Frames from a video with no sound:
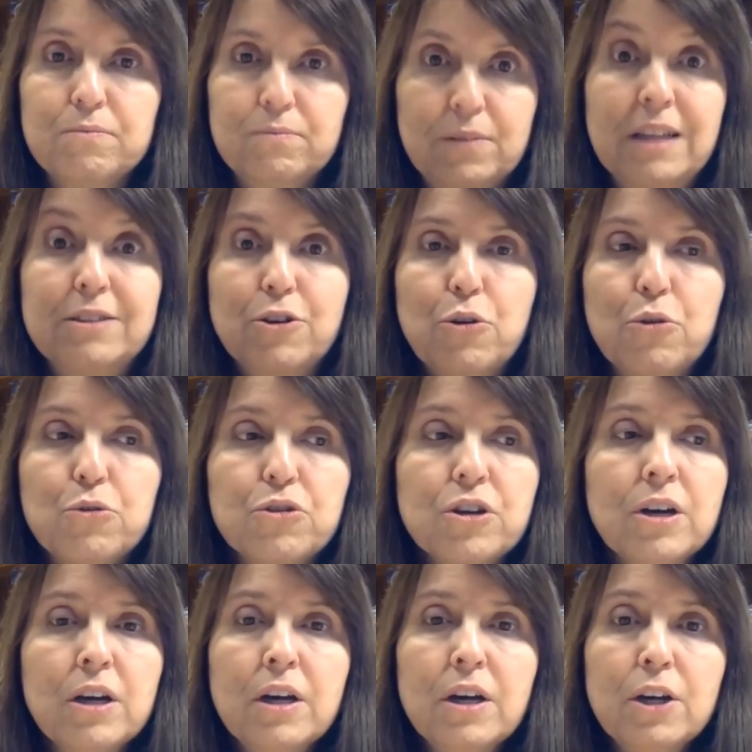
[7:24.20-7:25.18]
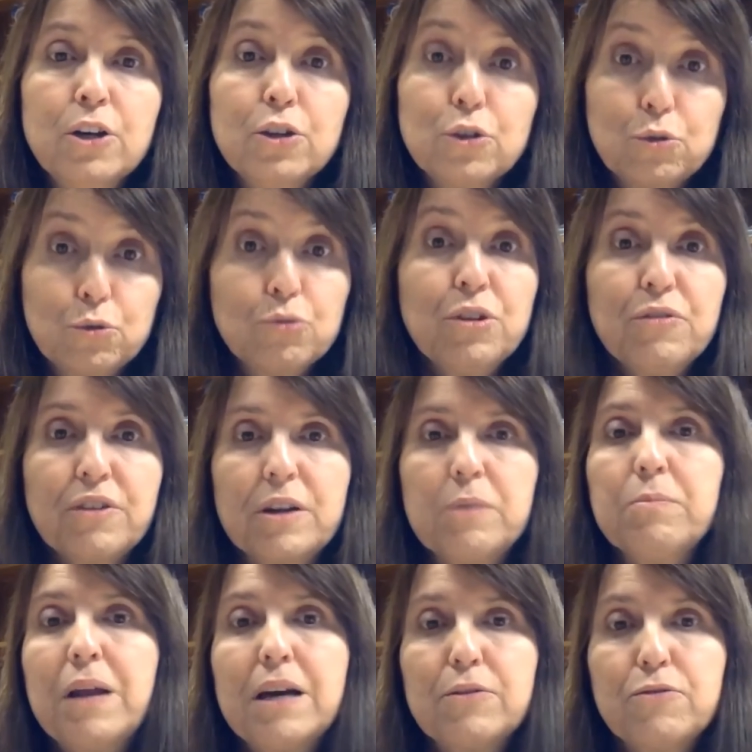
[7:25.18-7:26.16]
that code to
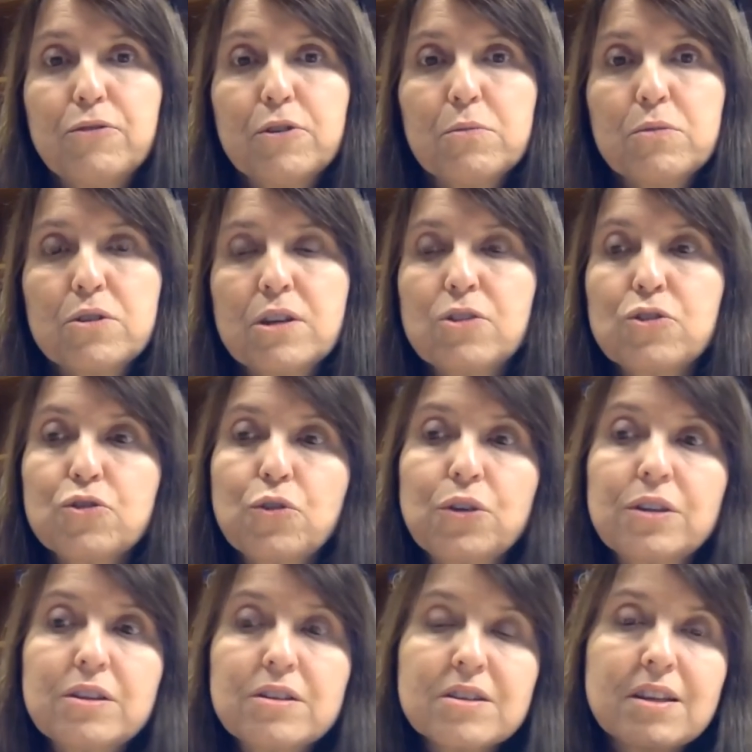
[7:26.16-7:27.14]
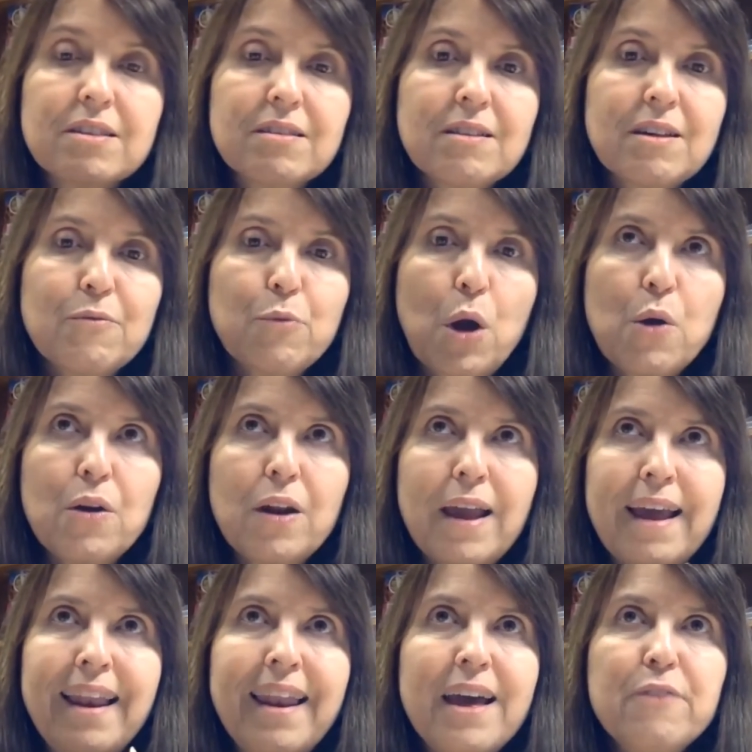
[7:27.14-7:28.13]
different platforms. And so it is
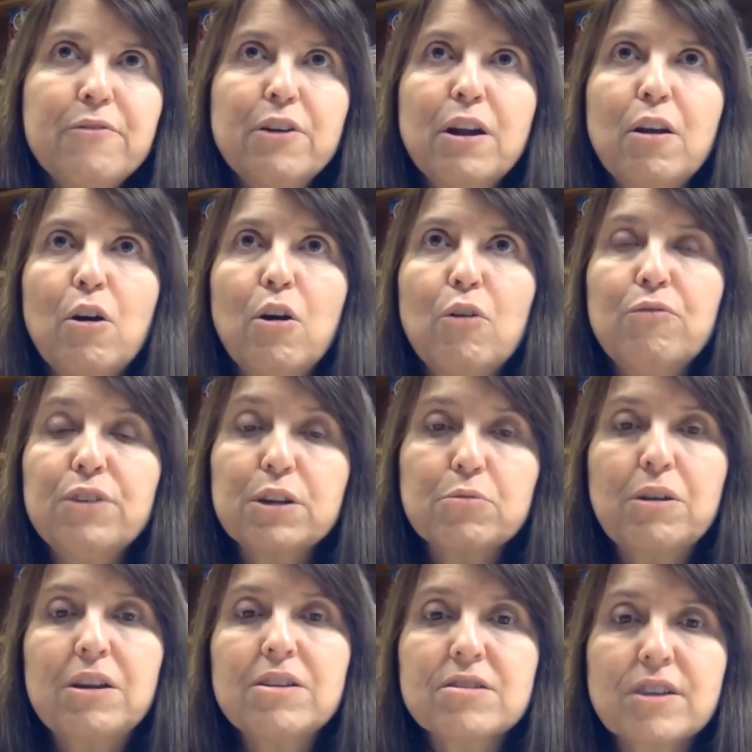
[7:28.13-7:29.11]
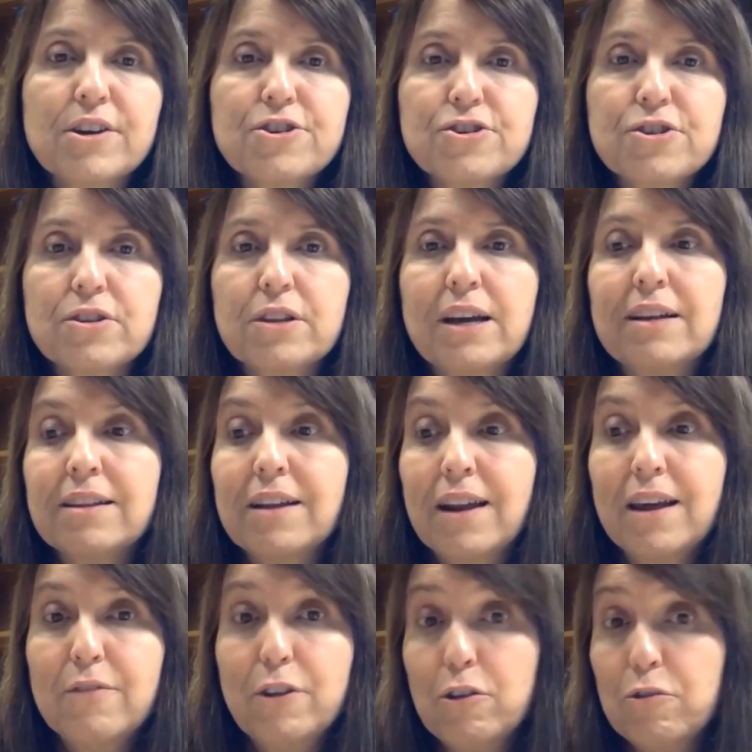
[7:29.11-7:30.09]
a level of virtualization and a
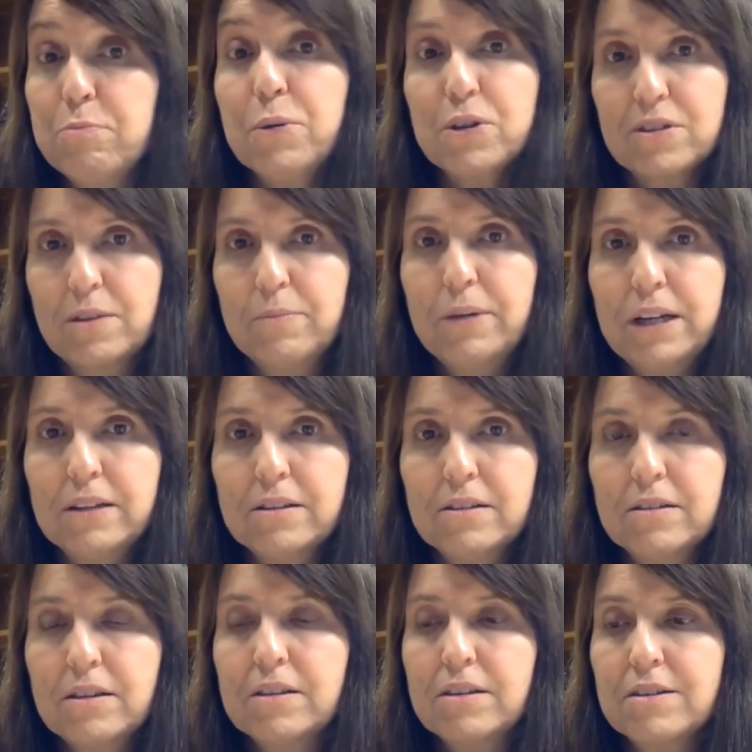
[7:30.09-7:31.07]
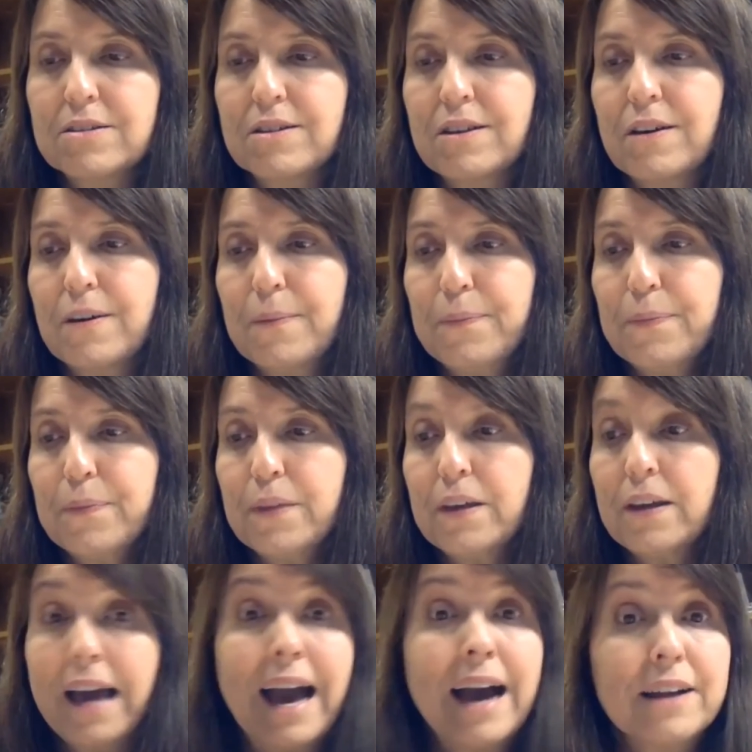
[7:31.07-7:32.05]
level of portability that is
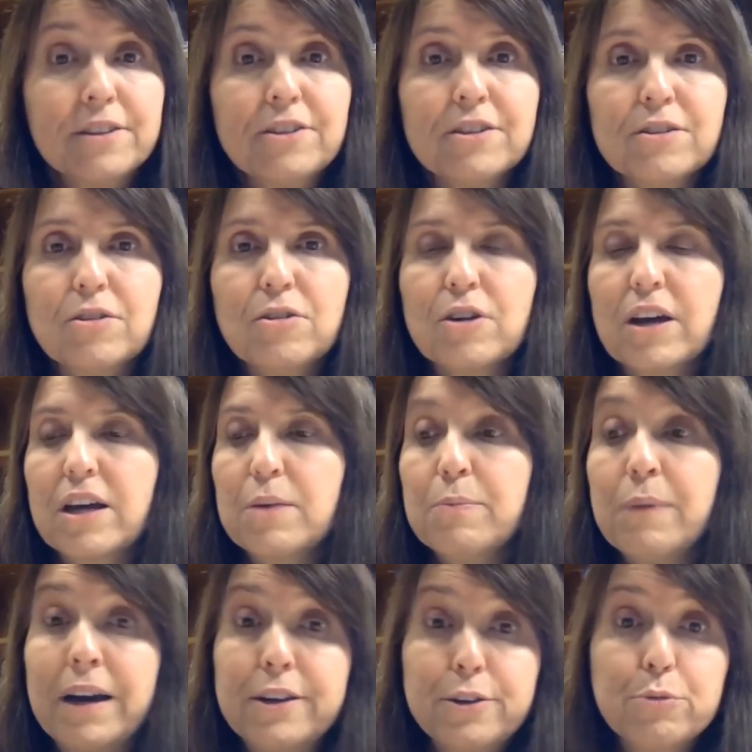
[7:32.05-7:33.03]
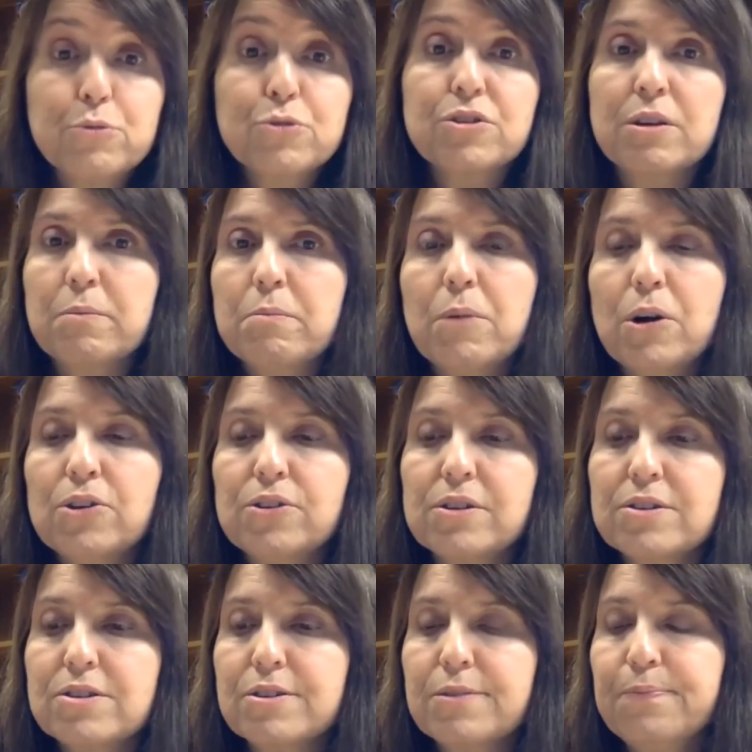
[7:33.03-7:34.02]
added, okay, by using
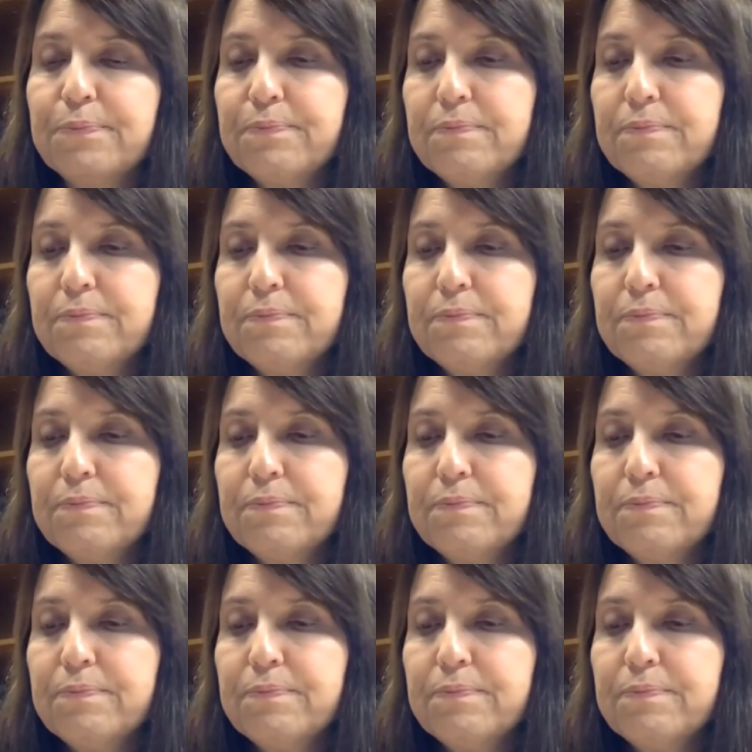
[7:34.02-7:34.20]
models.